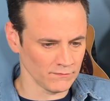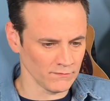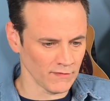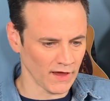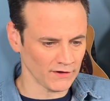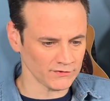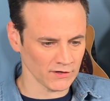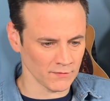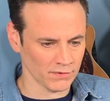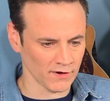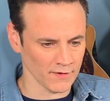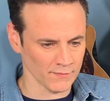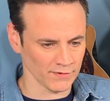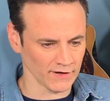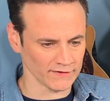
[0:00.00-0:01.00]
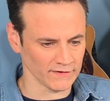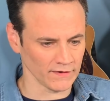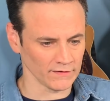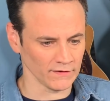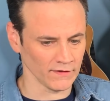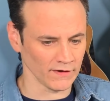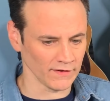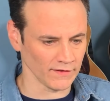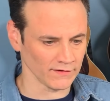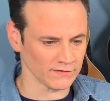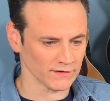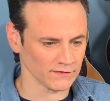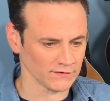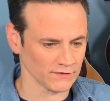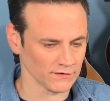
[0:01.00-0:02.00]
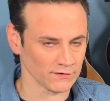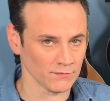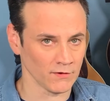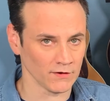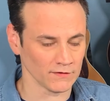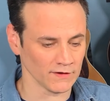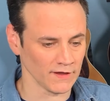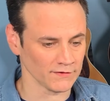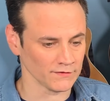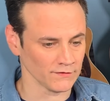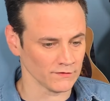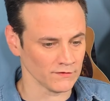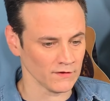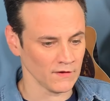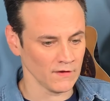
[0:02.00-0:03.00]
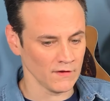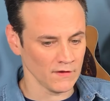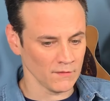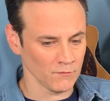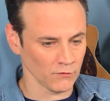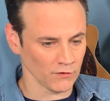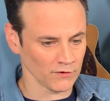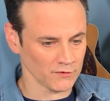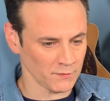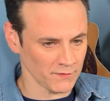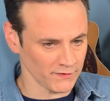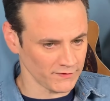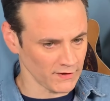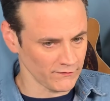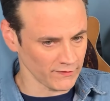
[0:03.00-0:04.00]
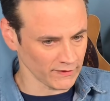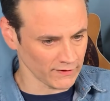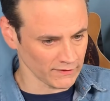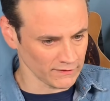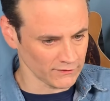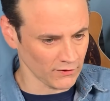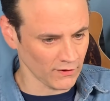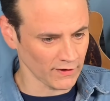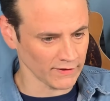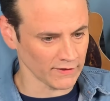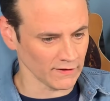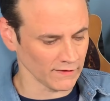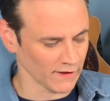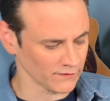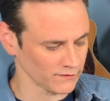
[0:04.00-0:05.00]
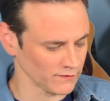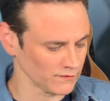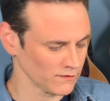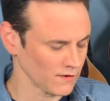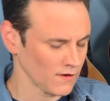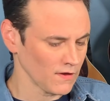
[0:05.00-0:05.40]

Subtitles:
Actually, I'll probably break down a lot of these things into smaller lessons, more specific and targeted lessons.